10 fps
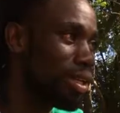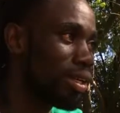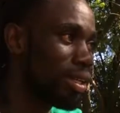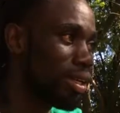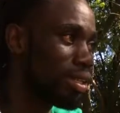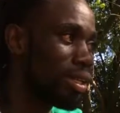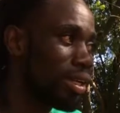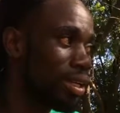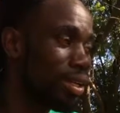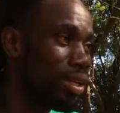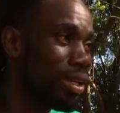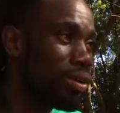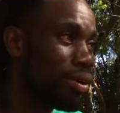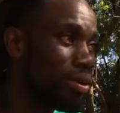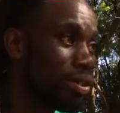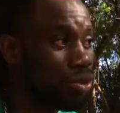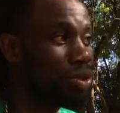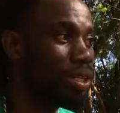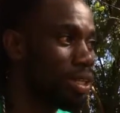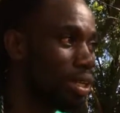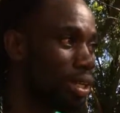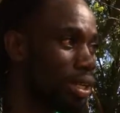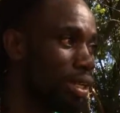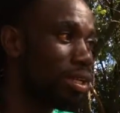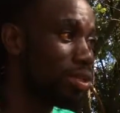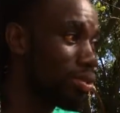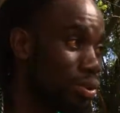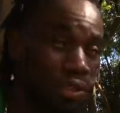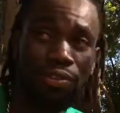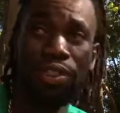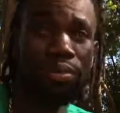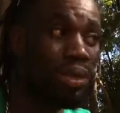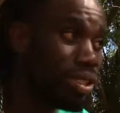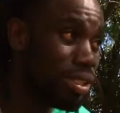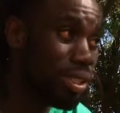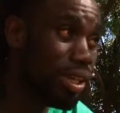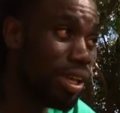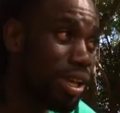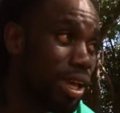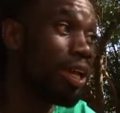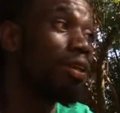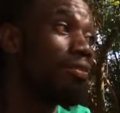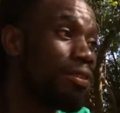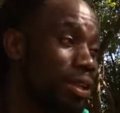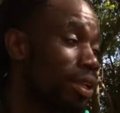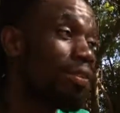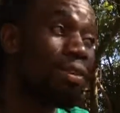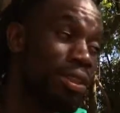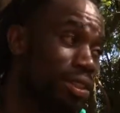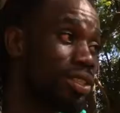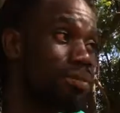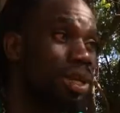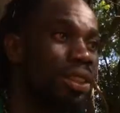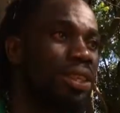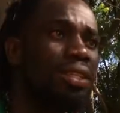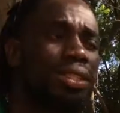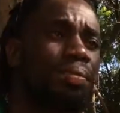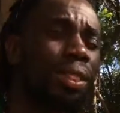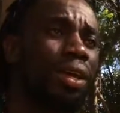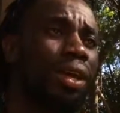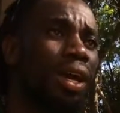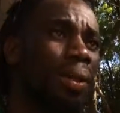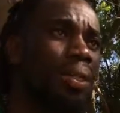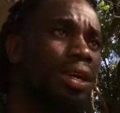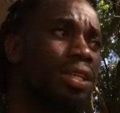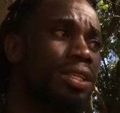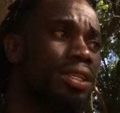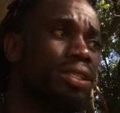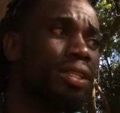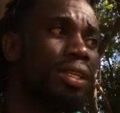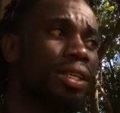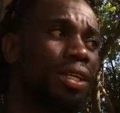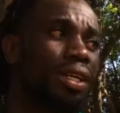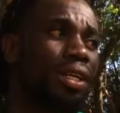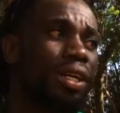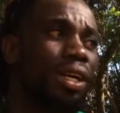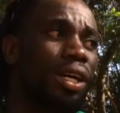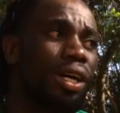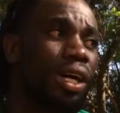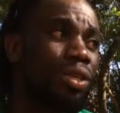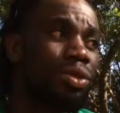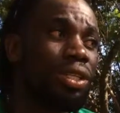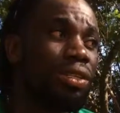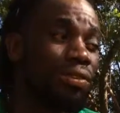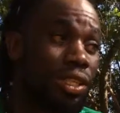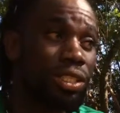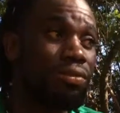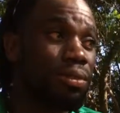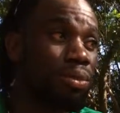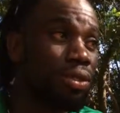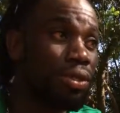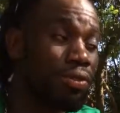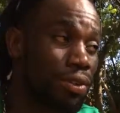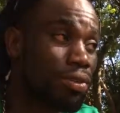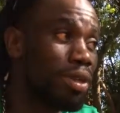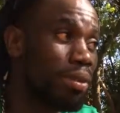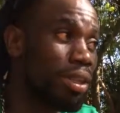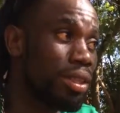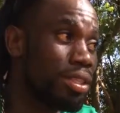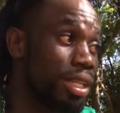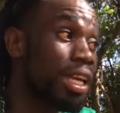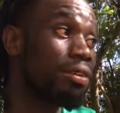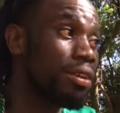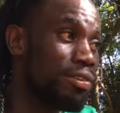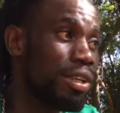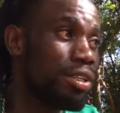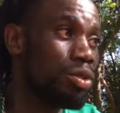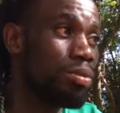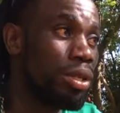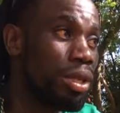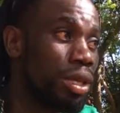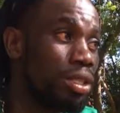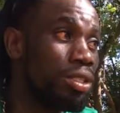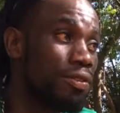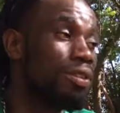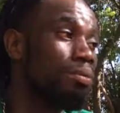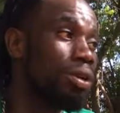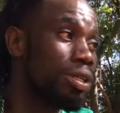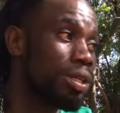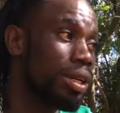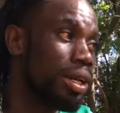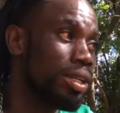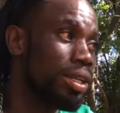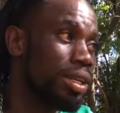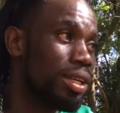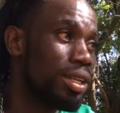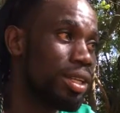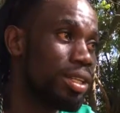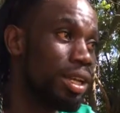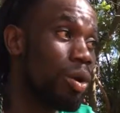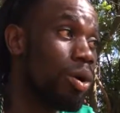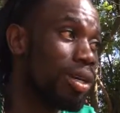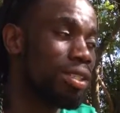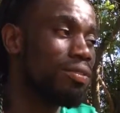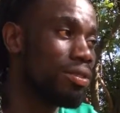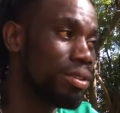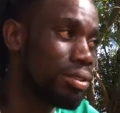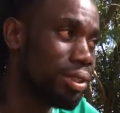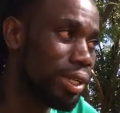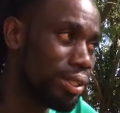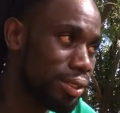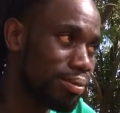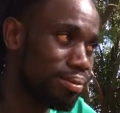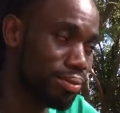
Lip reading: Yeah. It's like they call an instructor here, and then you do refreshment every 6 months, and then I trained for the safety boat for 3 months. I qualified to be a safety boat guy. Then I worked for 2 years,